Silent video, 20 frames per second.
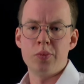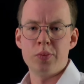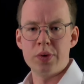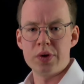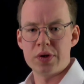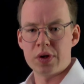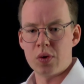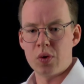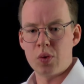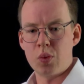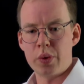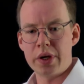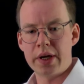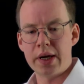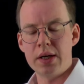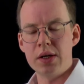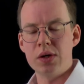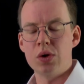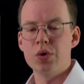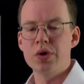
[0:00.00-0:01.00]
So we
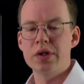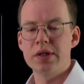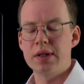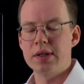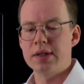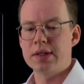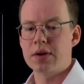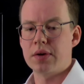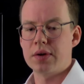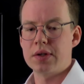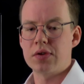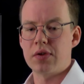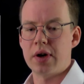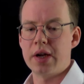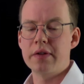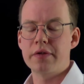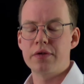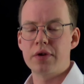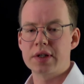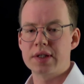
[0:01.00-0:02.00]
can use this
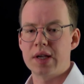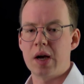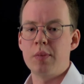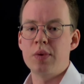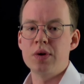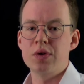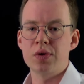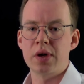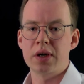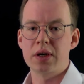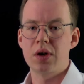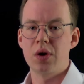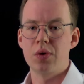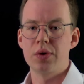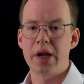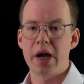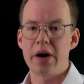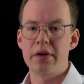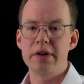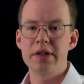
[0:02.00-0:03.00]
constraint, for example, to encode
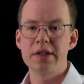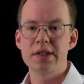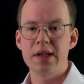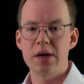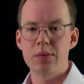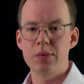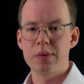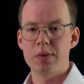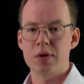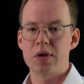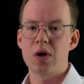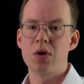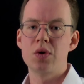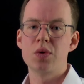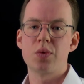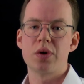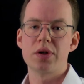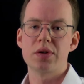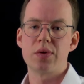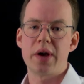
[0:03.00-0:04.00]
areas that we don't
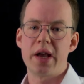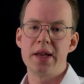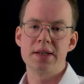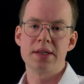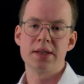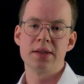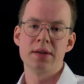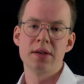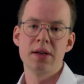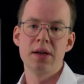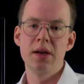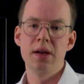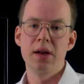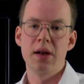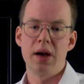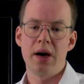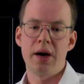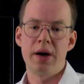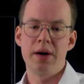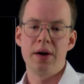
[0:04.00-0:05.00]
want to enter
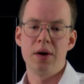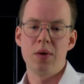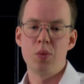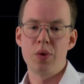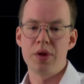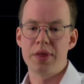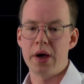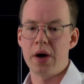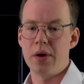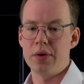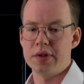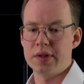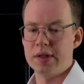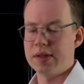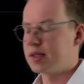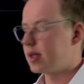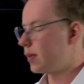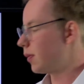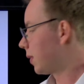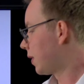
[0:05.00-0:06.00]
with our
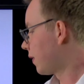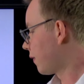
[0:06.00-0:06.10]
system.